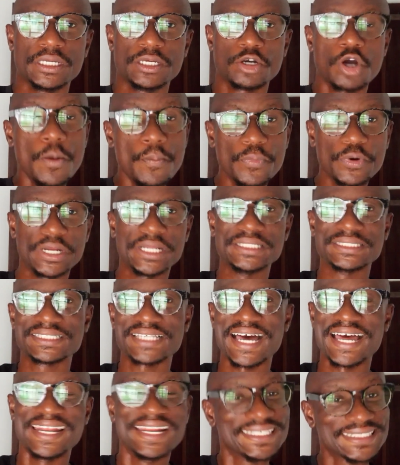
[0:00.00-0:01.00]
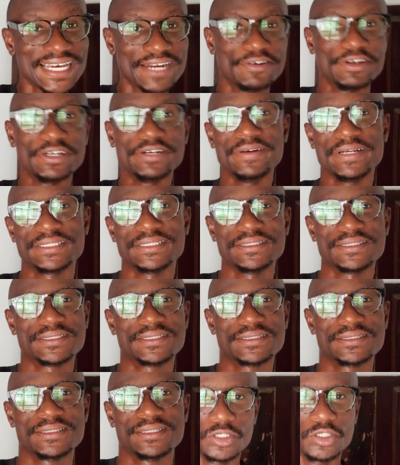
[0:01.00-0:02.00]
component and later regret
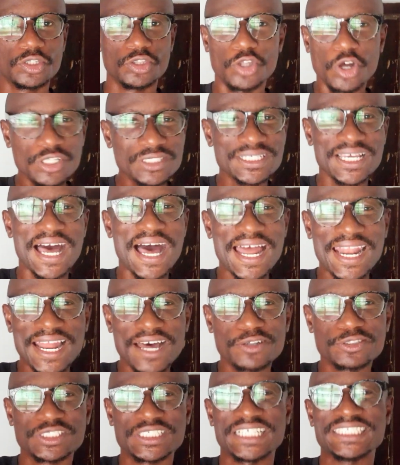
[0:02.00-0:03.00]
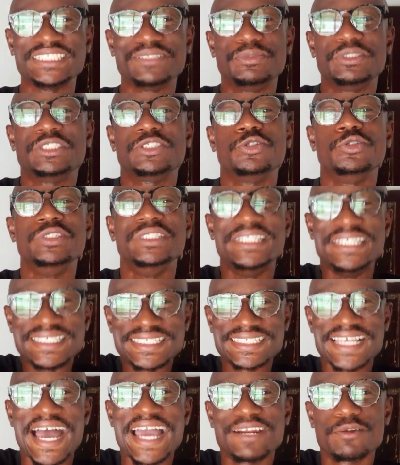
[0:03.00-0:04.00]
it. Don't allow ChatGPT to
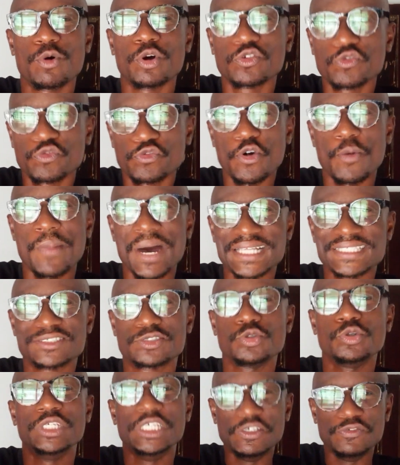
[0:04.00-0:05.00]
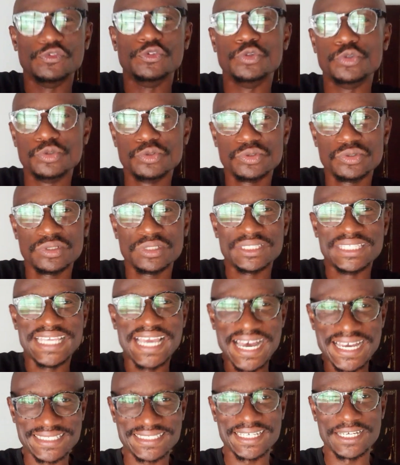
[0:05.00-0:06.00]
decide what format to give you the
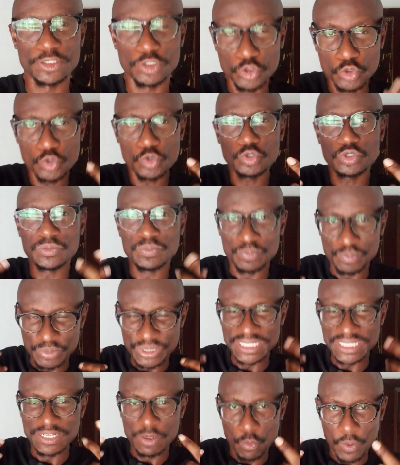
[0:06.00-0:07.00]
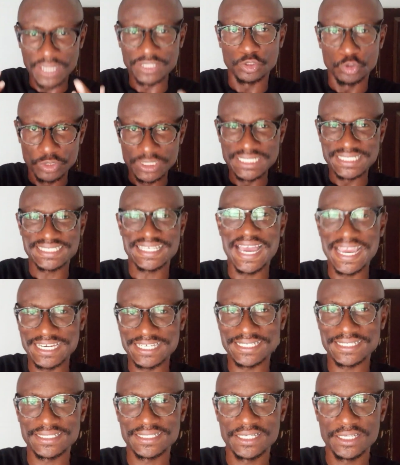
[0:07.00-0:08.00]
answer. You be the one to decide.
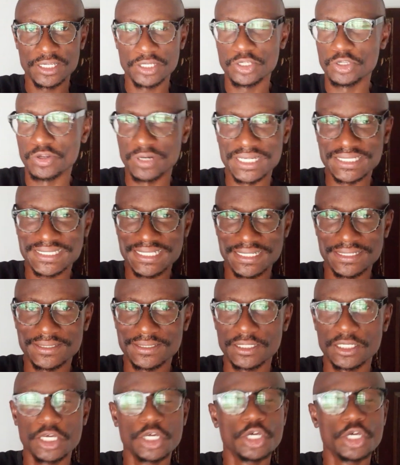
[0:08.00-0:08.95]
You understand?